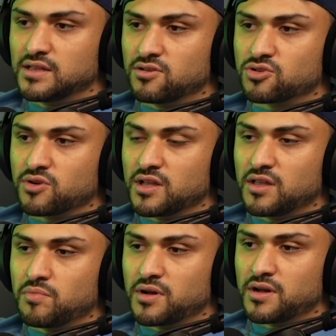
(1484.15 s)
little
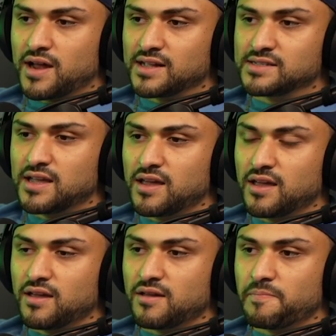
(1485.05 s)
tricky, but I'd
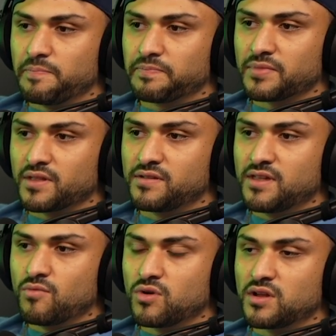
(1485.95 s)
say
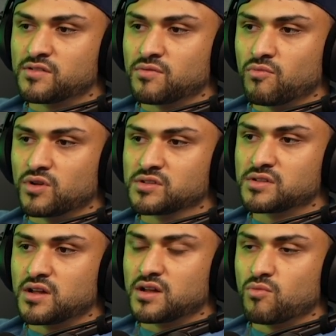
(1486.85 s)
see what
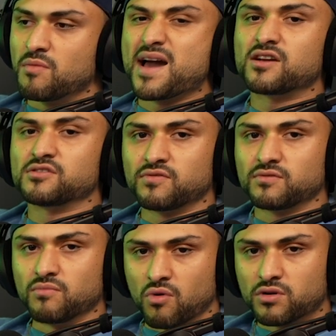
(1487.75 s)
matters
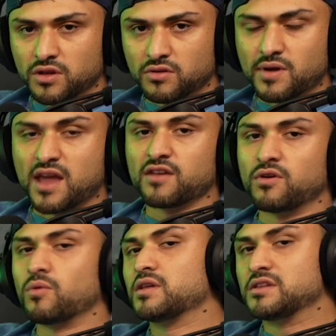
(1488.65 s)
more to you, and if
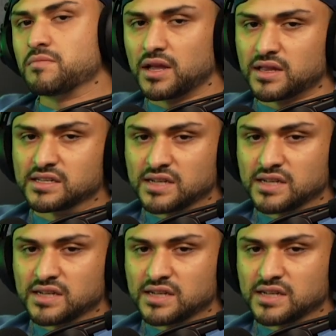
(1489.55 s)
you're willing to make that